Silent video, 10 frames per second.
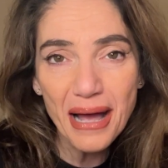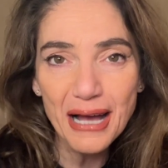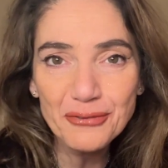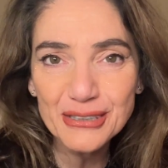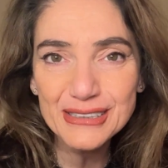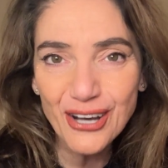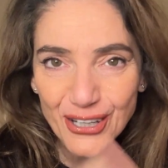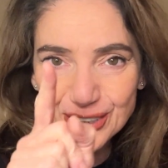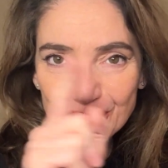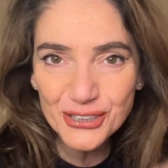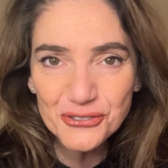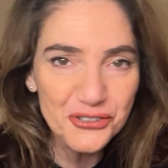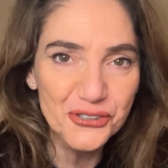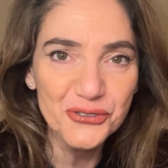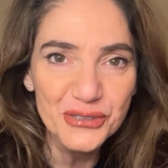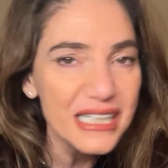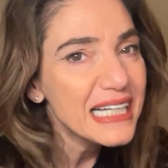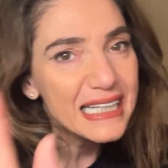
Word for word: I will talk to you soon.